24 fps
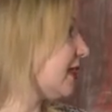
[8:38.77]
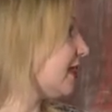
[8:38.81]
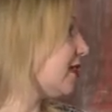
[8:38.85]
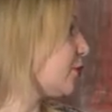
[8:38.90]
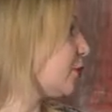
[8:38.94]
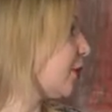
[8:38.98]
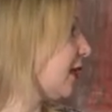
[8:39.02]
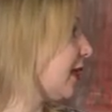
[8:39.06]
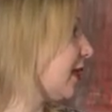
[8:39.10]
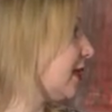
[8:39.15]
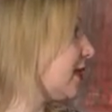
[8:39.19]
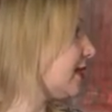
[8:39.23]
as
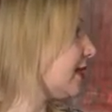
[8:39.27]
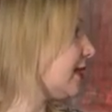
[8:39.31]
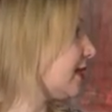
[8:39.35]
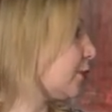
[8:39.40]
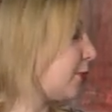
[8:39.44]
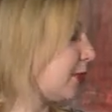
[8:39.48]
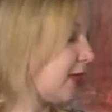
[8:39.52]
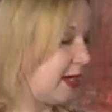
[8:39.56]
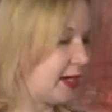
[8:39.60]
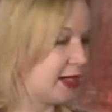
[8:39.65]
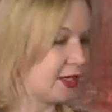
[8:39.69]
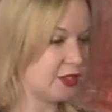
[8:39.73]
well as
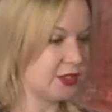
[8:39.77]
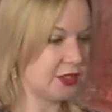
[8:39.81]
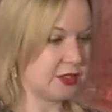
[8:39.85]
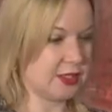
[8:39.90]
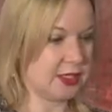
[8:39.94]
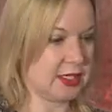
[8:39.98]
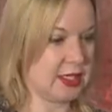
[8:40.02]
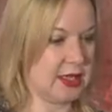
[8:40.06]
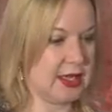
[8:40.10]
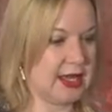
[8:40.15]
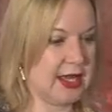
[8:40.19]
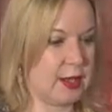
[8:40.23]
in-person
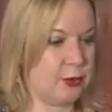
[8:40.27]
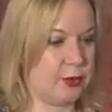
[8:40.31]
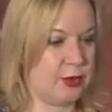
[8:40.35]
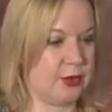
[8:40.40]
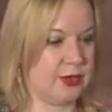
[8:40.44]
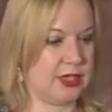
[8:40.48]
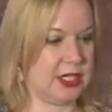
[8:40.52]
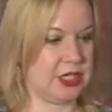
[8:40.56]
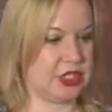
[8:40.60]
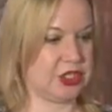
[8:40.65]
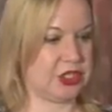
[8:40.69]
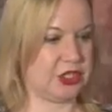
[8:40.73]

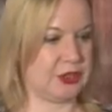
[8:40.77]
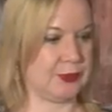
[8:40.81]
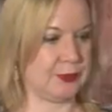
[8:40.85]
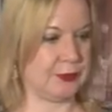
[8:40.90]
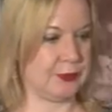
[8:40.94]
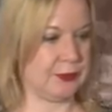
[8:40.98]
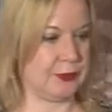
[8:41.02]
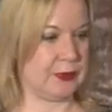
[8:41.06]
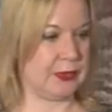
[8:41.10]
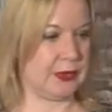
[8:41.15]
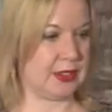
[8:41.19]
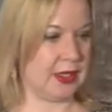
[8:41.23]
collaboration.
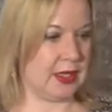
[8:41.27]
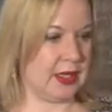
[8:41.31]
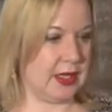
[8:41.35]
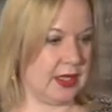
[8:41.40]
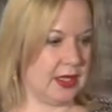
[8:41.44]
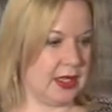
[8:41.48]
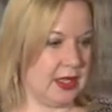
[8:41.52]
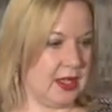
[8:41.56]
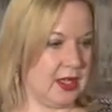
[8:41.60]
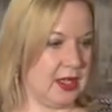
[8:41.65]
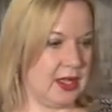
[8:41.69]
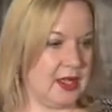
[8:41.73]

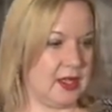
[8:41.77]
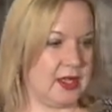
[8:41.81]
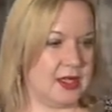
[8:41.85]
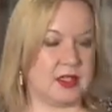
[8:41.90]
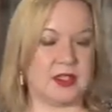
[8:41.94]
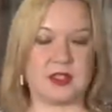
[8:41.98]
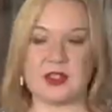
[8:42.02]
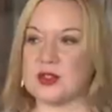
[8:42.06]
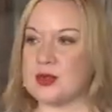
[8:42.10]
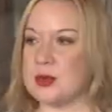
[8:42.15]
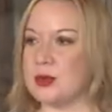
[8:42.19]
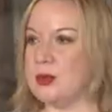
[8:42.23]

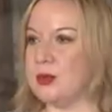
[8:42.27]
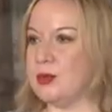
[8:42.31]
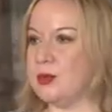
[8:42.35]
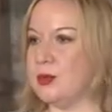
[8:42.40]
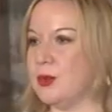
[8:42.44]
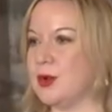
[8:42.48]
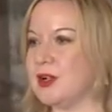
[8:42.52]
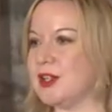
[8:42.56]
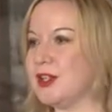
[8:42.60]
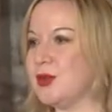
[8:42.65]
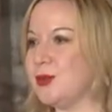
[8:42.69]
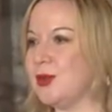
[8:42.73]
So
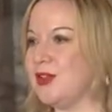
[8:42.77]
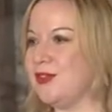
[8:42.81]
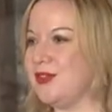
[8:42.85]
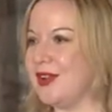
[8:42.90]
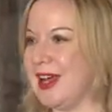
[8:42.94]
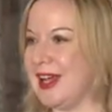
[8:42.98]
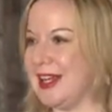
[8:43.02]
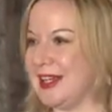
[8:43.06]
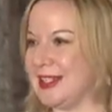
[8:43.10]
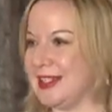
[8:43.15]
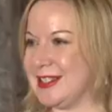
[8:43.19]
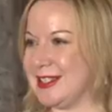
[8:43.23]
what did we
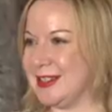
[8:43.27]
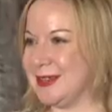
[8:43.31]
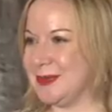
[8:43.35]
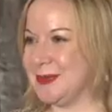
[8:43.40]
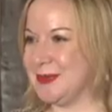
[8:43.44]
find?